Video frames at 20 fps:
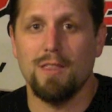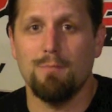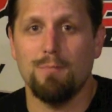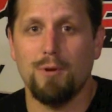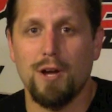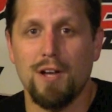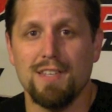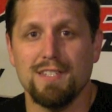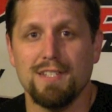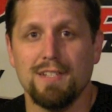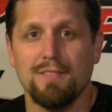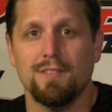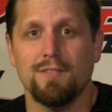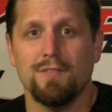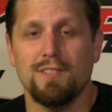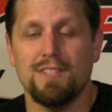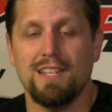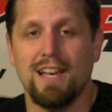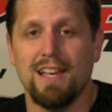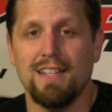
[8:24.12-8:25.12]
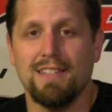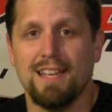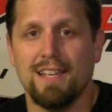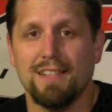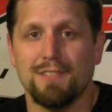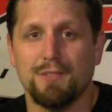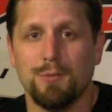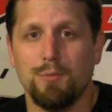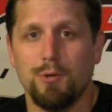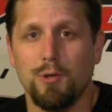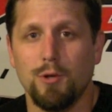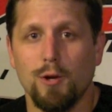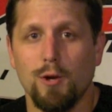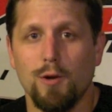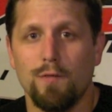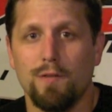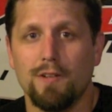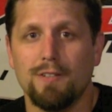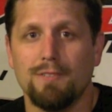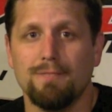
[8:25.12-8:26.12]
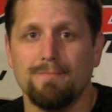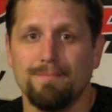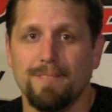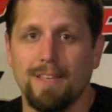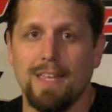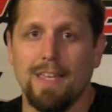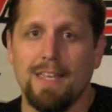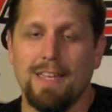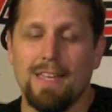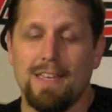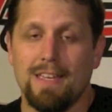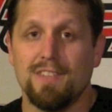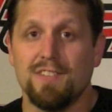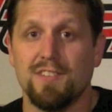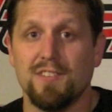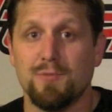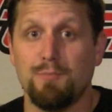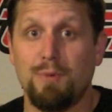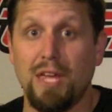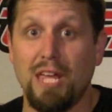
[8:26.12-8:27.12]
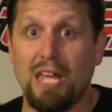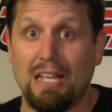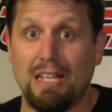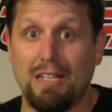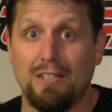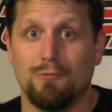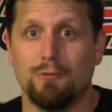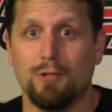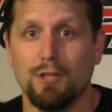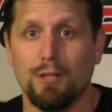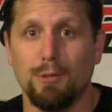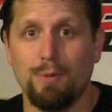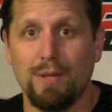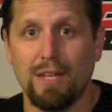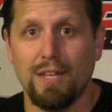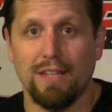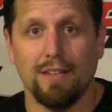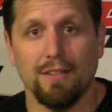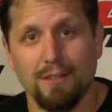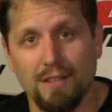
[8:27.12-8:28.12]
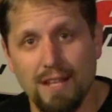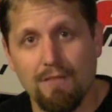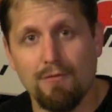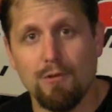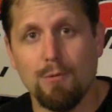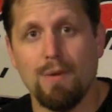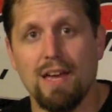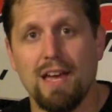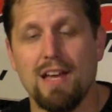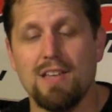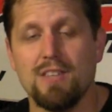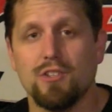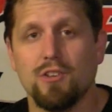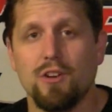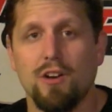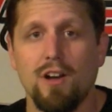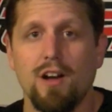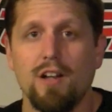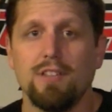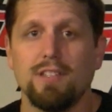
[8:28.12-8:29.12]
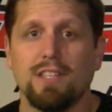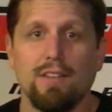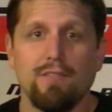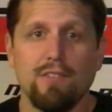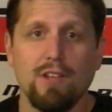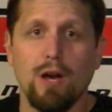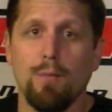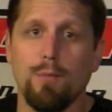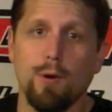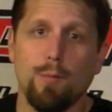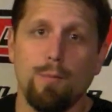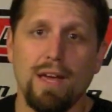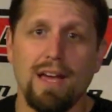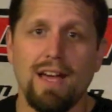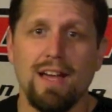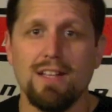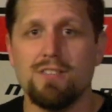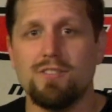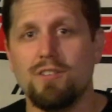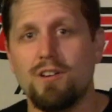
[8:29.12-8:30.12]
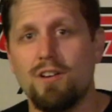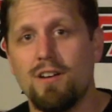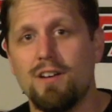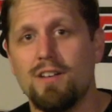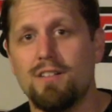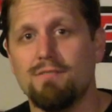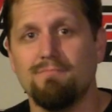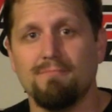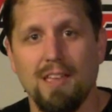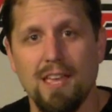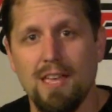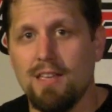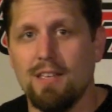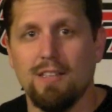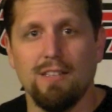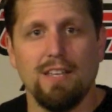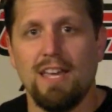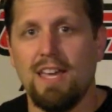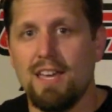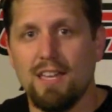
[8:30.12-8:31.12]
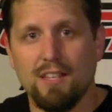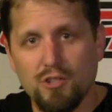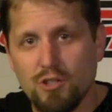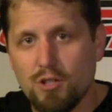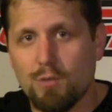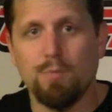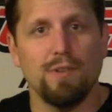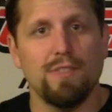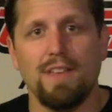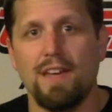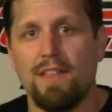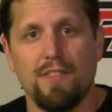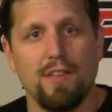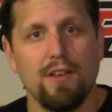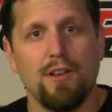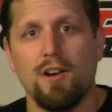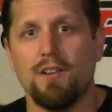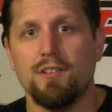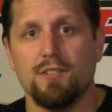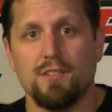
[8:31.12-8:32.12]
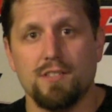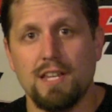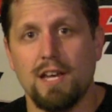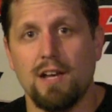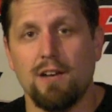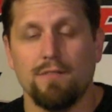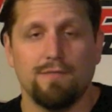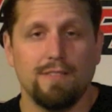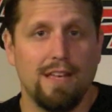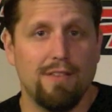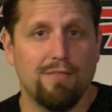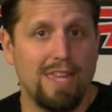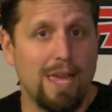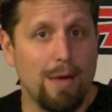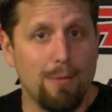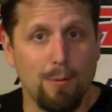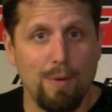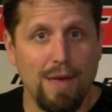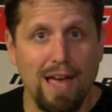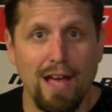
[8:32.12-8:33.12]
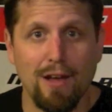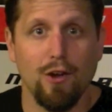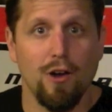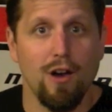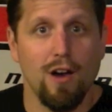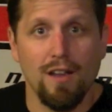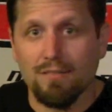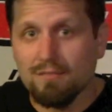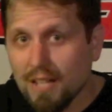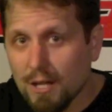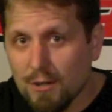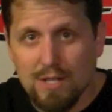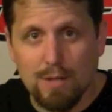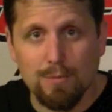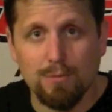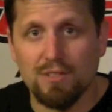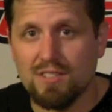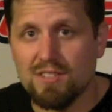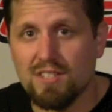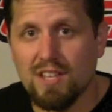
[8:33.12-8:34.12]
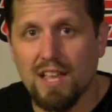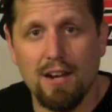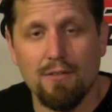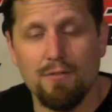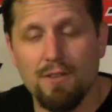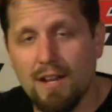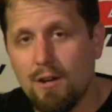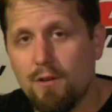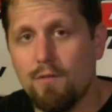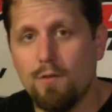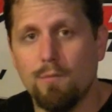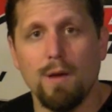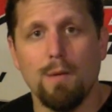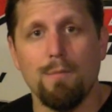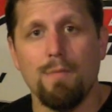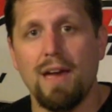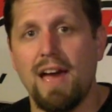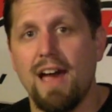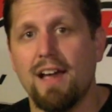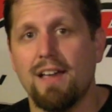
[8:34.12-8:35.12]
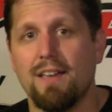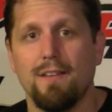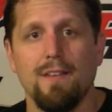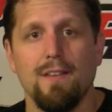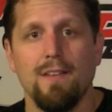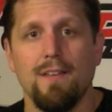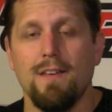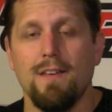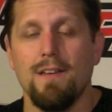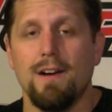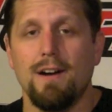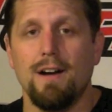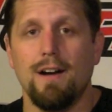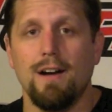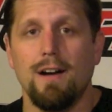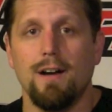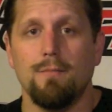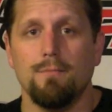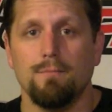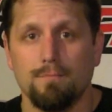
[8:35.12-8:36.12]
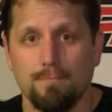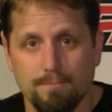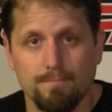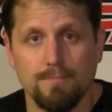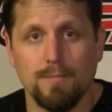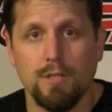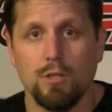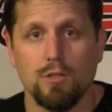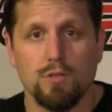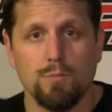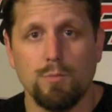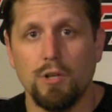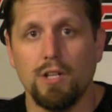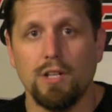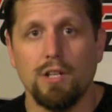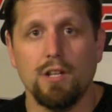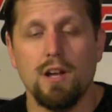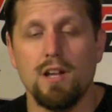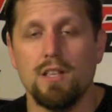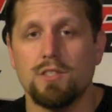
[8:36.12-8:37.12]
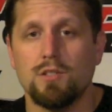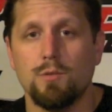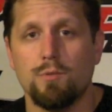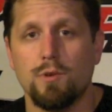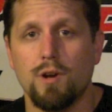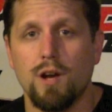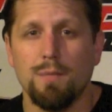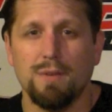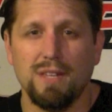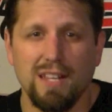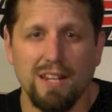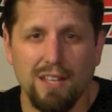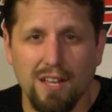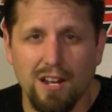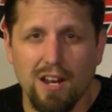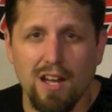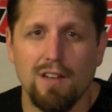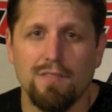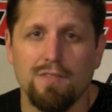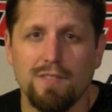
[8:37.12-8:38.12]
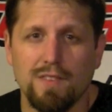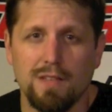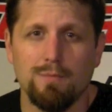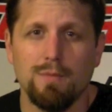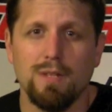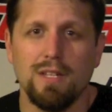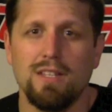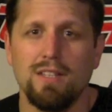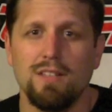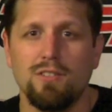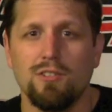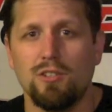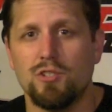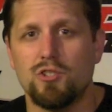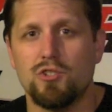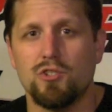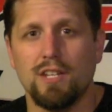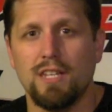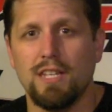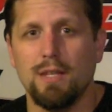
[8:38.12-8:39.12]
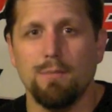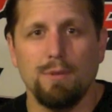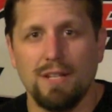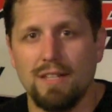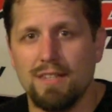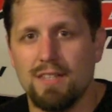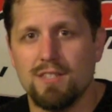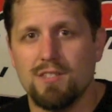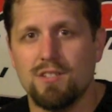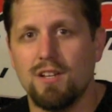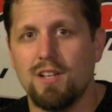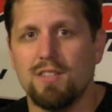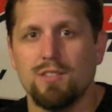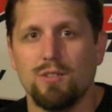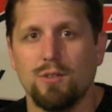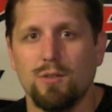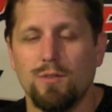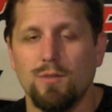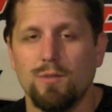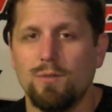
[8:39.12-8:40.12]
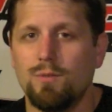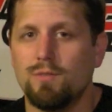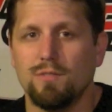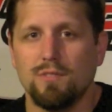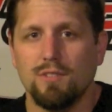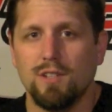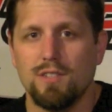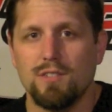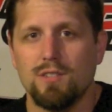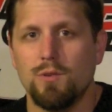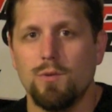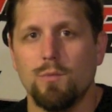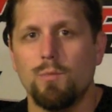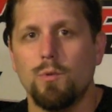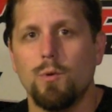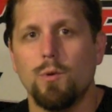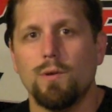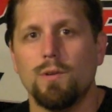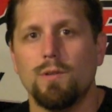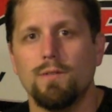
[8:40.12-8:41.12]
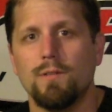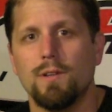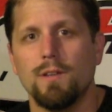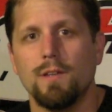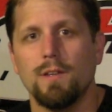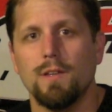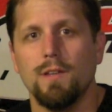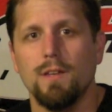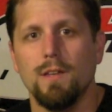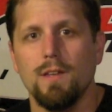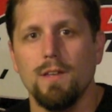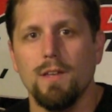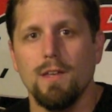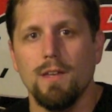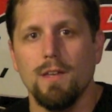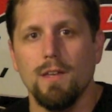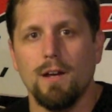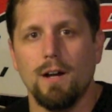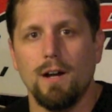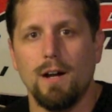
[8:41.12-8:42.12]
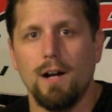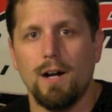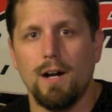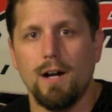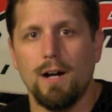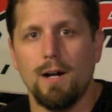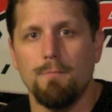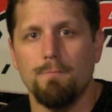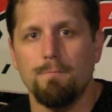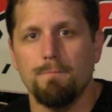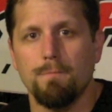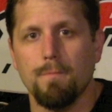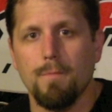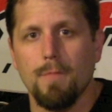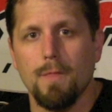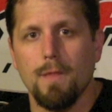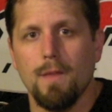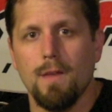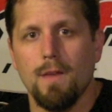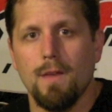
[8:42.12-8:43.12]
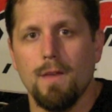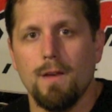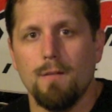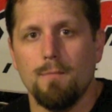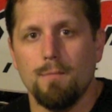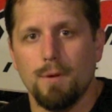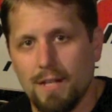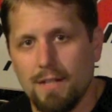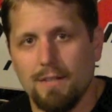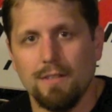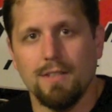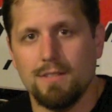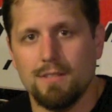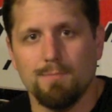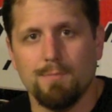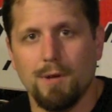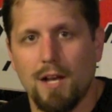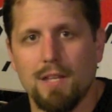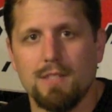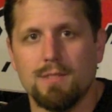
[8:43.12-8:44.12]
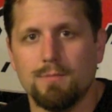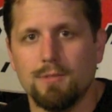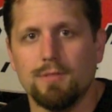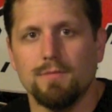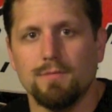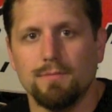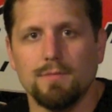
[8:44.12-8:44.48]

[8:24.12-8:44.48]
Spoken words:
Positives of the Dyecam Tactical Pullover is it's big, really big. You can have your mask on, you can have your elbow pads on, and you can put that thing on yourself. Have a camo pack on. I was able to slide it right over my back. So putting it on is no problem. Getting it off can be a little tricky, but it's not so important really. But it's possible.